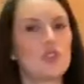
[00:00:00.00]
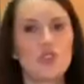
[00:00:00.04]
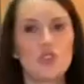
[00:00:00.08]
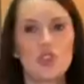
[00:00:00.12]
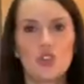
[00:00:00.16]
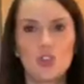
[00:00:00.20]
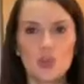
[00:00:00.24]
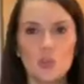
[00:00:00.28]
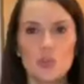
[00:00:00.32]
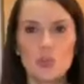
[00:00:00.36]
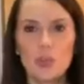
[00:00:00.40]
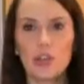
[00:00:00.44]

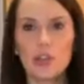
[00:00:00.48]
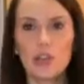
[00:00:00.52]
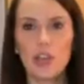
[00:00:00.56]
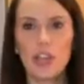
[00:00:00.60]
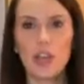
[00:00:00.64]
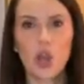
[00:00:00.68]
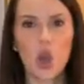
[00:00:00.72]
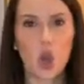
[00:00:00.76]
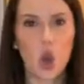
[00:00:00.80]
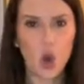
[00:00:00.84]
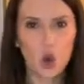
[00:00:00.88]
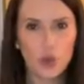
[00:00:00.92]
super like
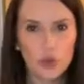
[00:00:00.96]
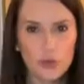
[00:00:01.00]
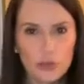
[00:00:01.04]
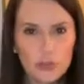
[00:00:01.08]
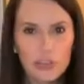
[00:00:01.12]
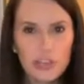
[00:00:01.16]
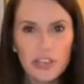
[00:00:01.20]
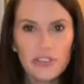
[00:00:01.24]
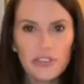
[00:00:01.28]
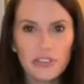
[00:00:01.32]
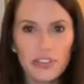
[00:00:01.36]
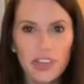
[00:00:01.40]

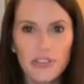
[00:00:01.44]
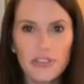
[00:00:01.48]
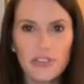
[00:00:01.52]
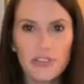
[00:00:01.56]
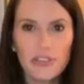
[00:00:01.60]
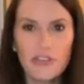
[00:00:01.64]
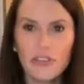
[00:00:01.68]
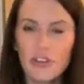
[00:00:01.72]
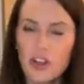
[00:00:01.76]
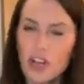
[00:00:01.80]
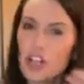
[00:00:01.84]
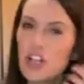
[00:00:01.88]
overly
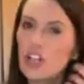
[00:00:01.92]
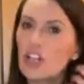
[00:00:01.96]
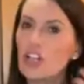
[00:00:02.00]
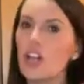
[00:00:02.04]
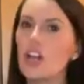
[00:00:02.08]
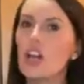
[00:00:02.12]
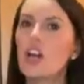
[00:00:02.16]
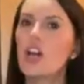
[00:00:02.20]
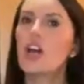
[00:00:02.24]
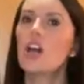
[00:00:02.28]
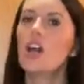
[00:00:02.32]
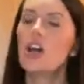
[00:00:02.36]
flavorful,
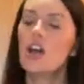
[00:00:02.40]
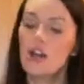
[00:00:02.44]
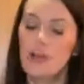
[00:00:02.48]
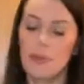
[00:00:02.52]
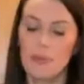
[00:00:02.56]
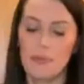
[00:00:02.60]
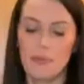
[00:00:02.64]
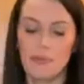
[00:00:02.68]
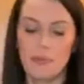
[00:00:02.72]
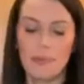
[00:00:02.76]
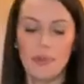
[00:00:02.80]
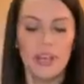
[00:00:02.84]

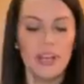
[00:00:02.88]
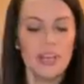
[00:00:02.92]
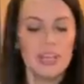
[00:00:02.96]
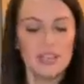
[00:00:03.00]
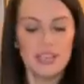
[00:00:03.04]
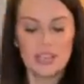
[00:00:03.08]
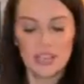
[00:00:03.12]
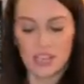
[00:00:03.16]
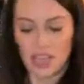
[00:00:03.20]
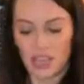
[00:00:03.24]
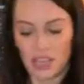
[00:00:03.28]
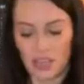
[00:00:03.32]

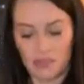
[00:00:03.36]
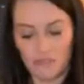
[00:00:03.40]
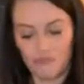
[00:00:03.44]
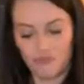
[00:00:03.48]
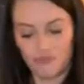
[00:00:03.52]
because like